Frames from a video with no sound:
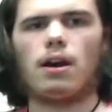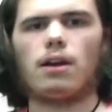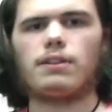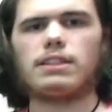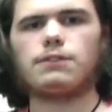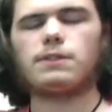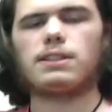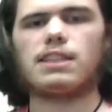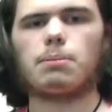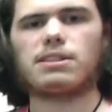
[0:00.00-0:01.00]
This is to
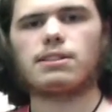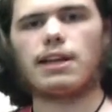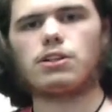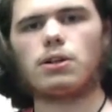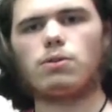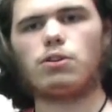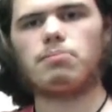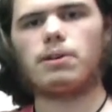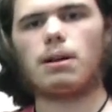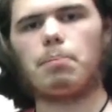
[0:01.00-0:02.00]
set up a slideshow. You can
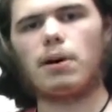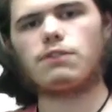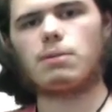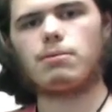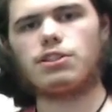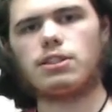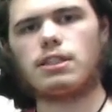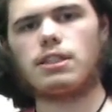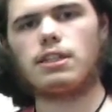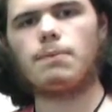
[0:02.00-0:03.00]
put a bunch of images in
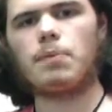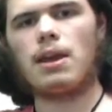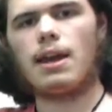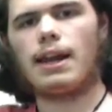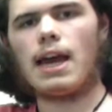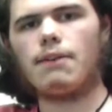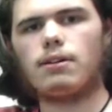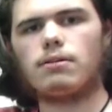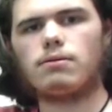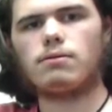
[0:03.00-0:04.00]
here and have
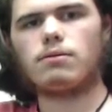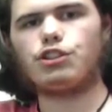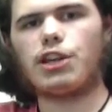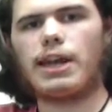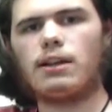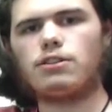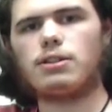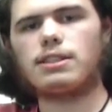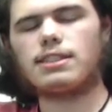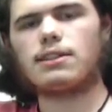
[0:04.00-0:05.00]
it change. You
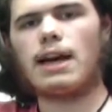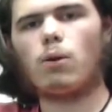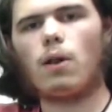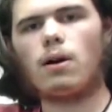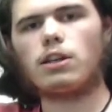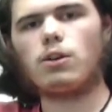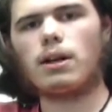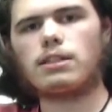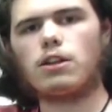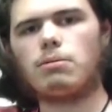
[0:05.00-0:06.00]
can set how long you want it
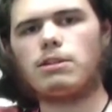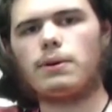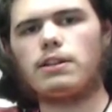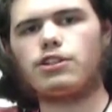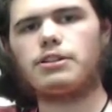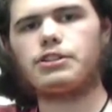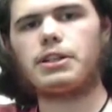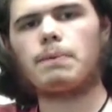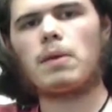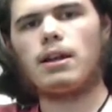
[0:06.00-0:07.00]
to go between changing,
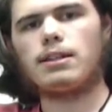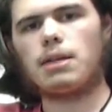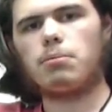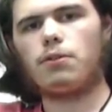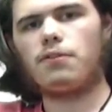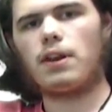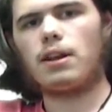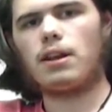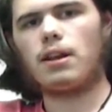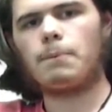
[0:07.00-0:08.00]
disable
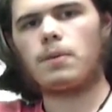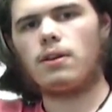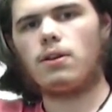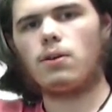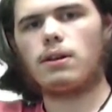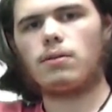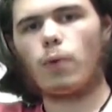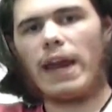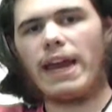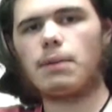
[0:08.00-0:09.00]
fading. You can
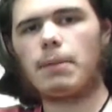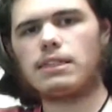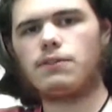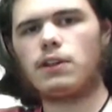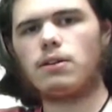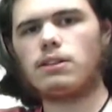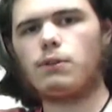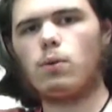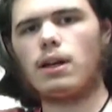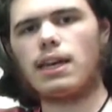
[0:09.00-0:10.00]
randomize the videos if you
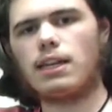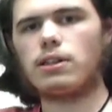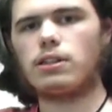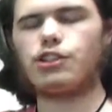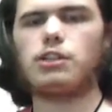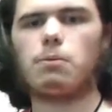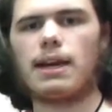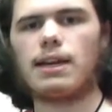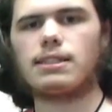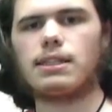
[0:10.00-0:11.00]
want. Again, you can change
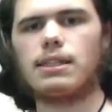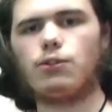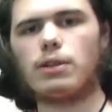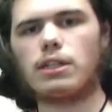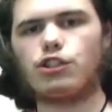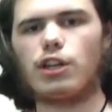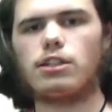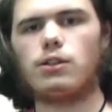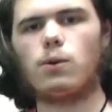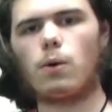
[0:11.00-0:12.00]
opacity, and you can change
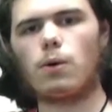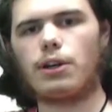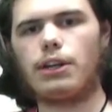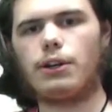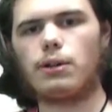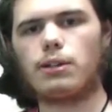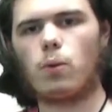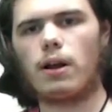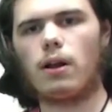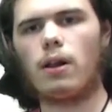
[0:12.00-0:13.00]
the order in here as
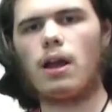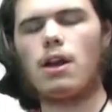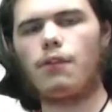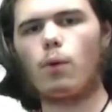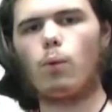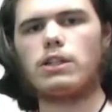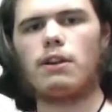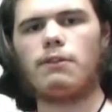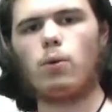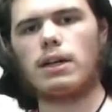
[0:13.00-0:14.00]
well for which,
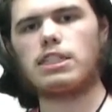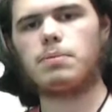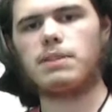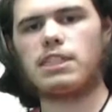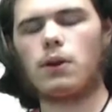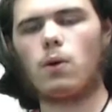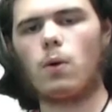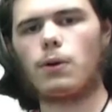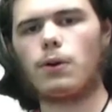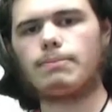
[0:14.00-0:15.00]
if you want a specific order.